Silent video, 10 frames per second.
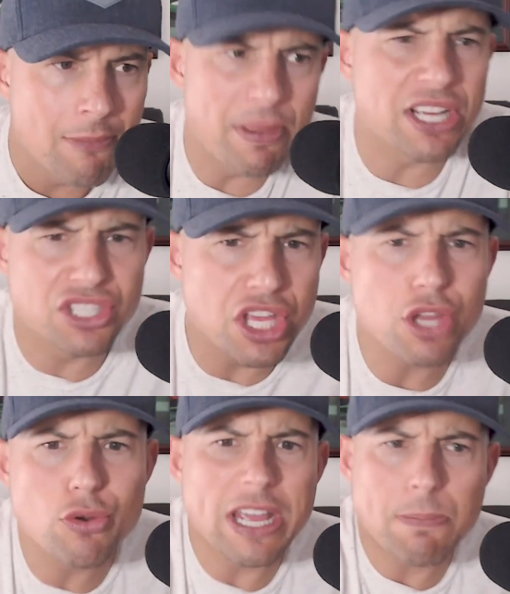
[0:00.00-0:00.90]
Because the
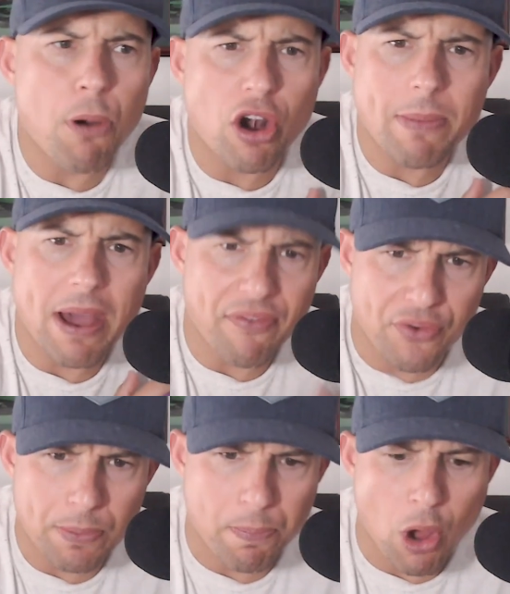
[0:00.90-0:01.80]
unique part about
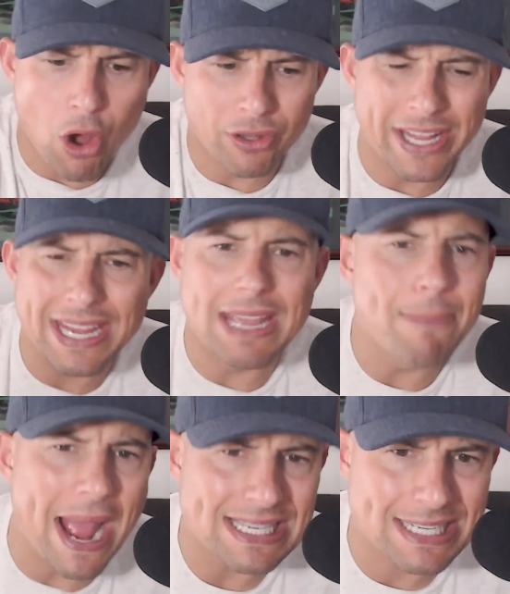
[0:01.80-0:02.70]
football, like in
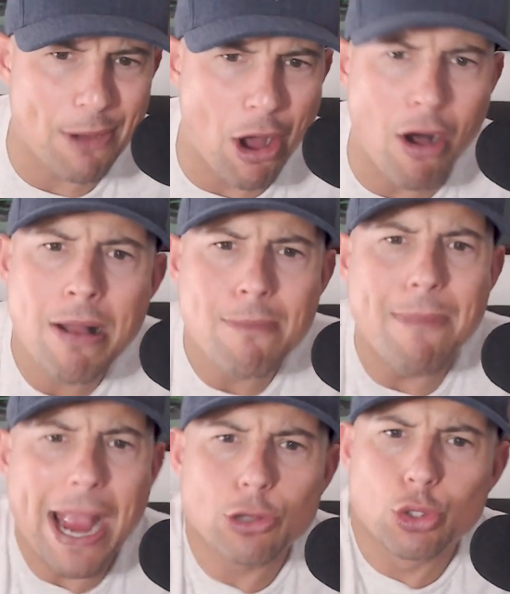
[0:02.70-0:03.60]
basketball,
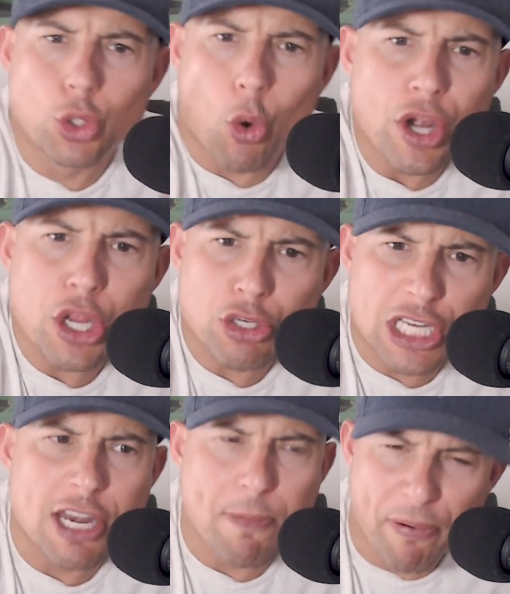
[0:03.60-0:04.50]
Michael Jordan used
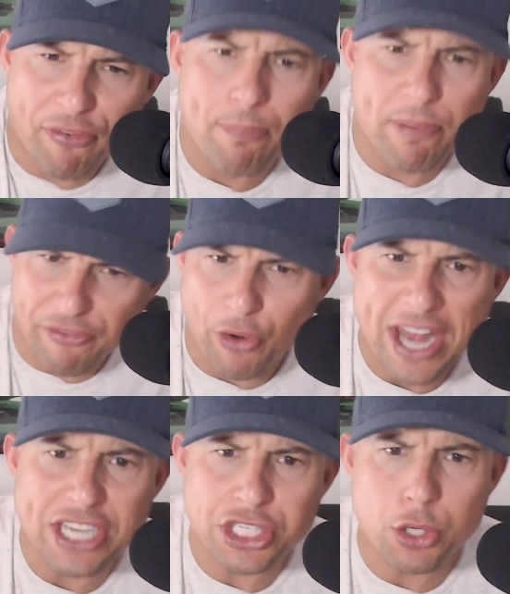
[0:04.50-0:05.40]
to
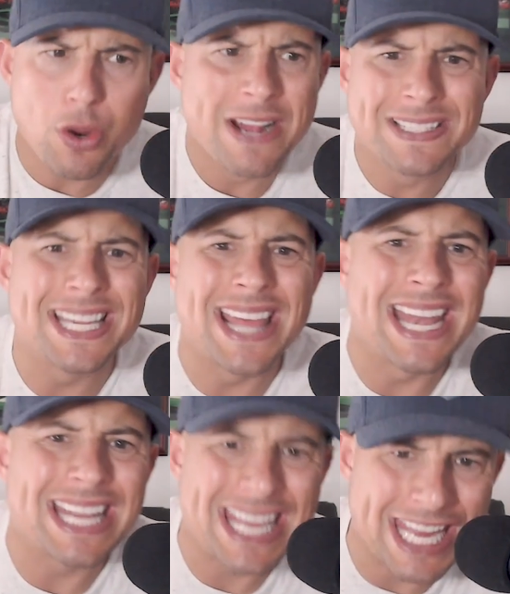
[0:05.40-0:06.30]
befriend you to
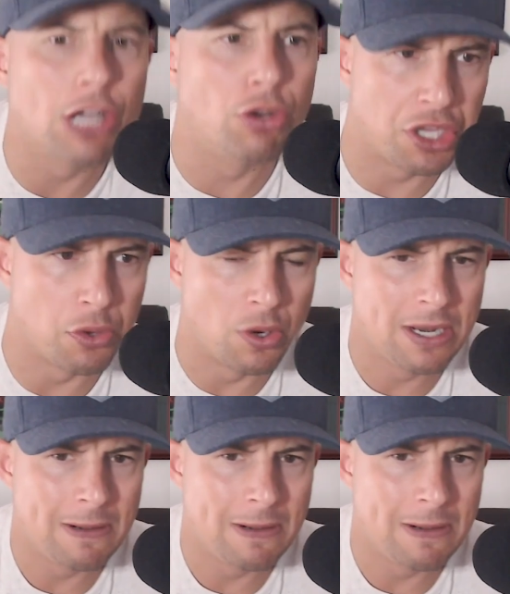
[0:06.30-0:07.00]
then kill you.